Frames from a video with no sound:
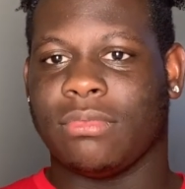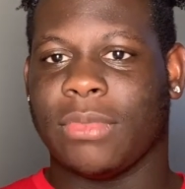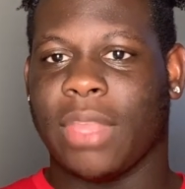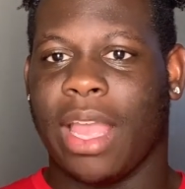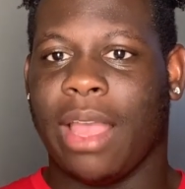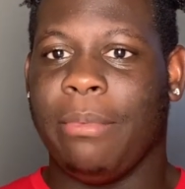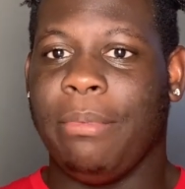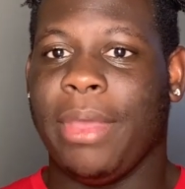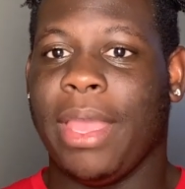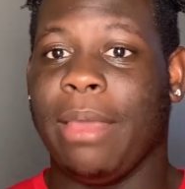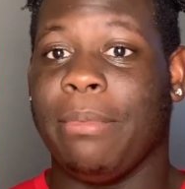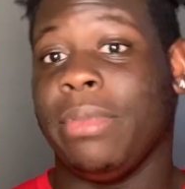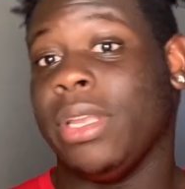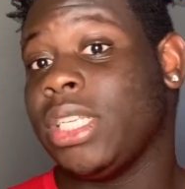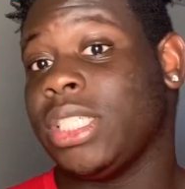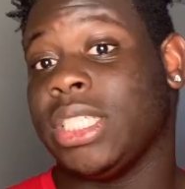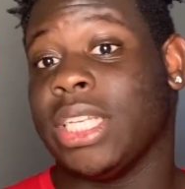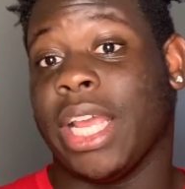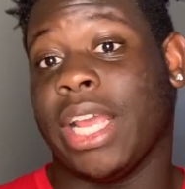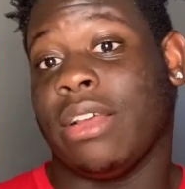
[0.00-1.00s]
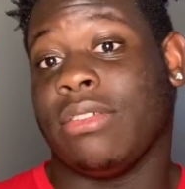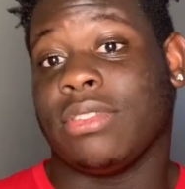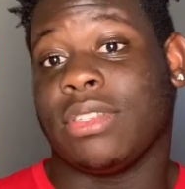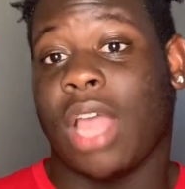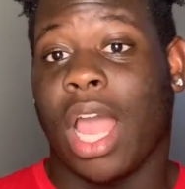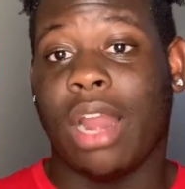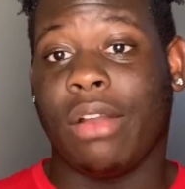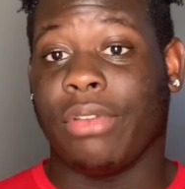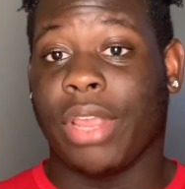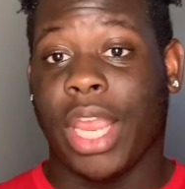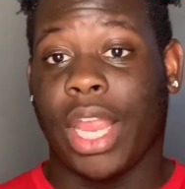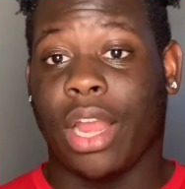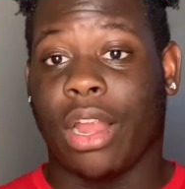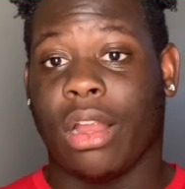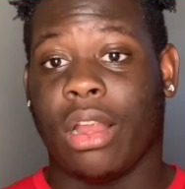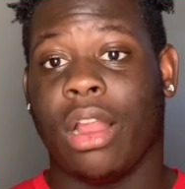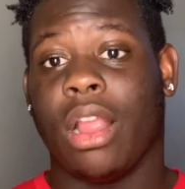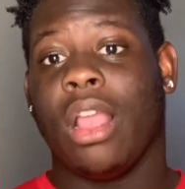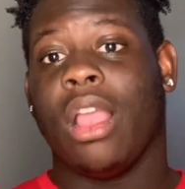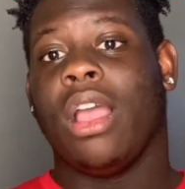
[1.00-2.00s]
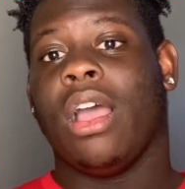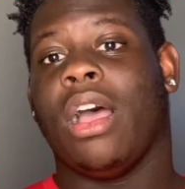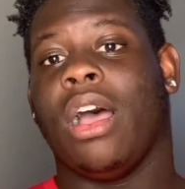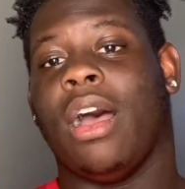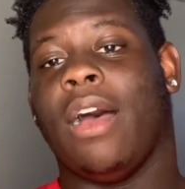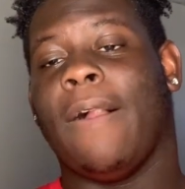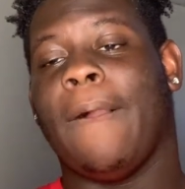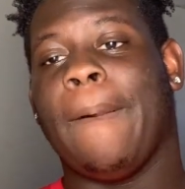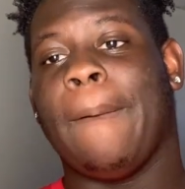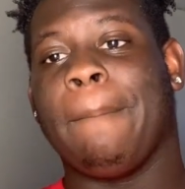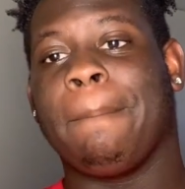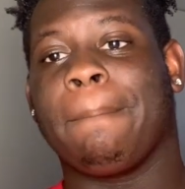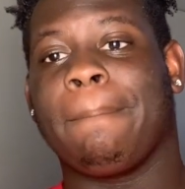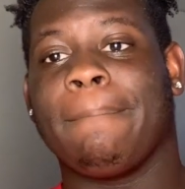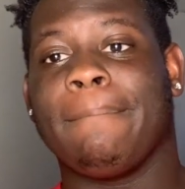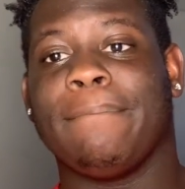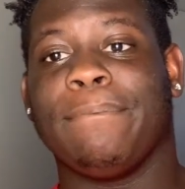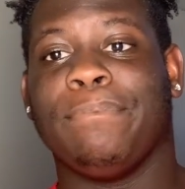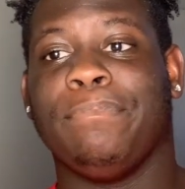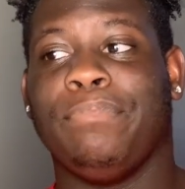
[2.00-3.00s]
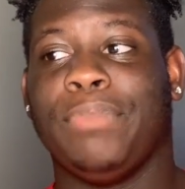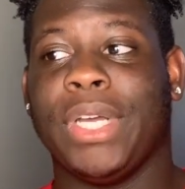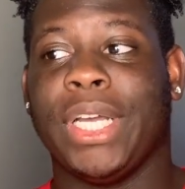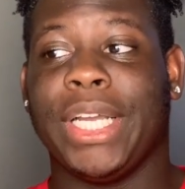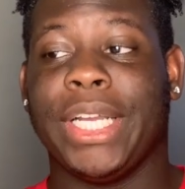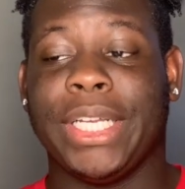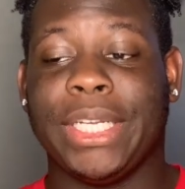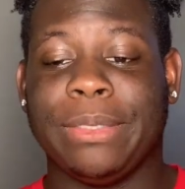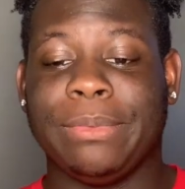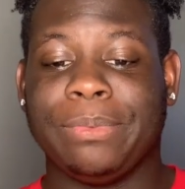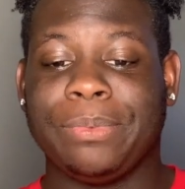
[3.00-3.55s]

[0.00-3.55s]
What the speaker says: I'm a bad bitch now, so I don't care. But